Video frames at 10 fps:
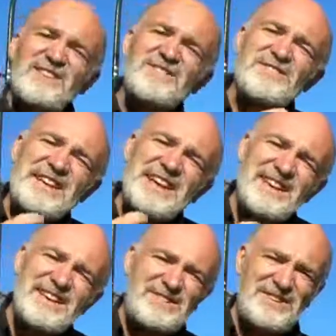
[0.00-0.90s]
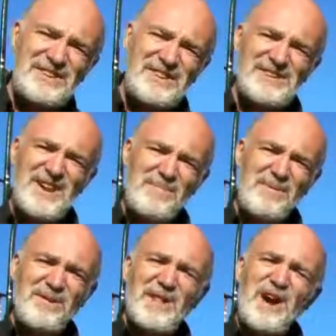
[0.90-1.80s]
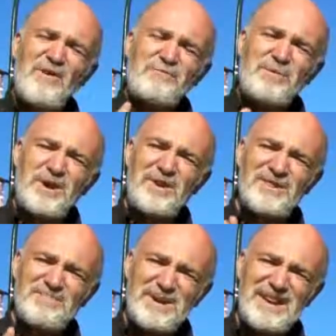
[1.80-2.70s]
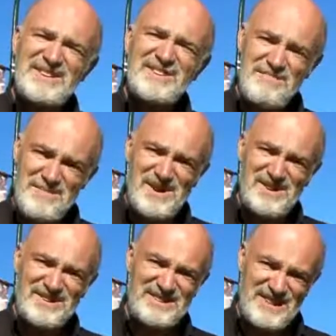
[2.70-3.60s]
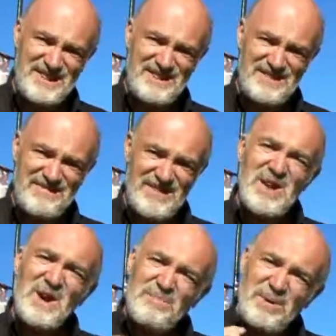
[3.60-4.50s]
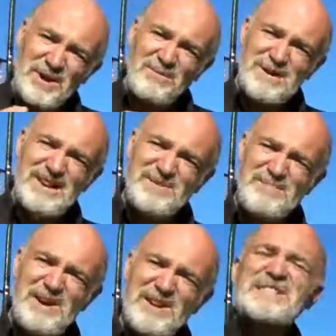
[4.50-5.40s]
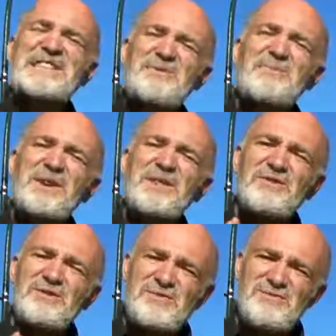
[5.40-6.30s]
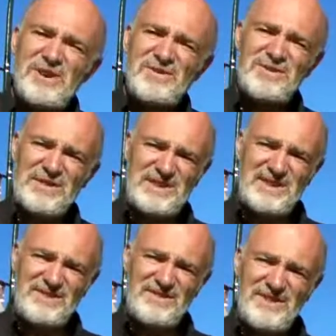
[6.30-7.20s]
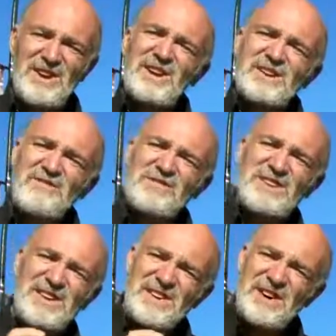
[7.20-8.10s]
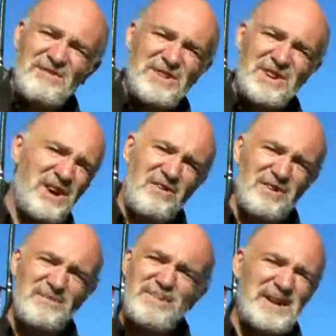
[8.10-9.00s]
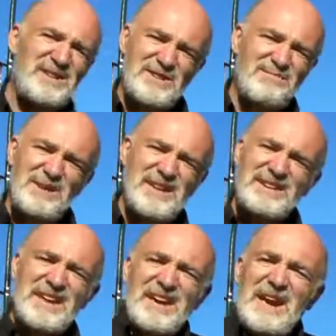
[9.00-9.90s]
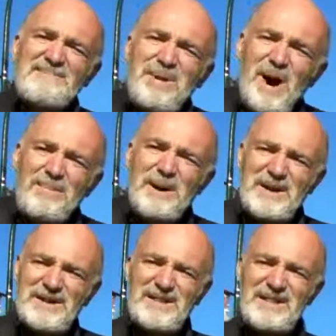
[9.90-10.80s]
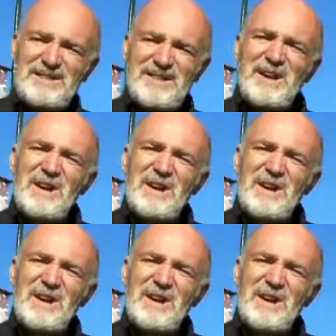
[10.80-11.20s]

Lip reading: This is a classic example of product place marketing. Product place marketing is one of those growth things. You've seen Coca-Cola being displayed in Pop Idol.